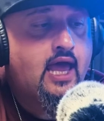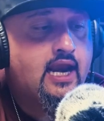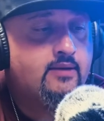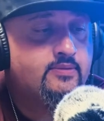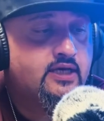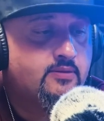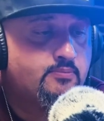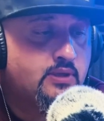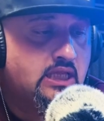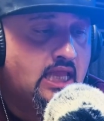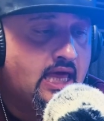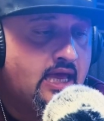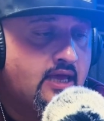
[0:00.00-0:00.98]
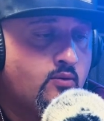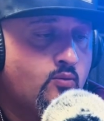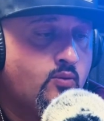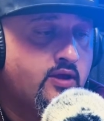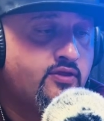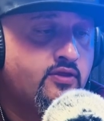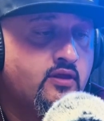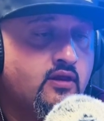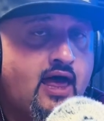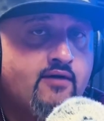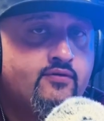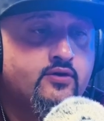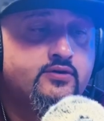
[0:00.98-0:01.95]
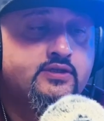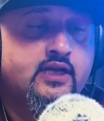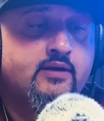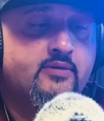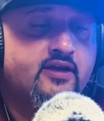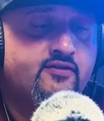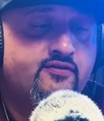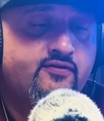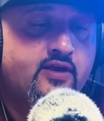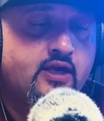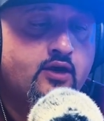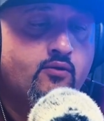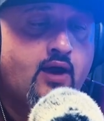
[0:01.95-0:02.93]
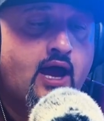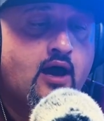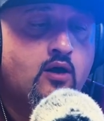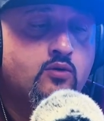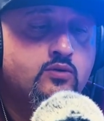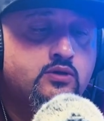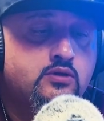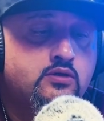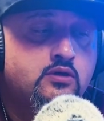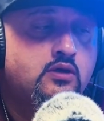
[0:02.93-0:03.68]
And I'm going to play with the levels, and I'm going to figure out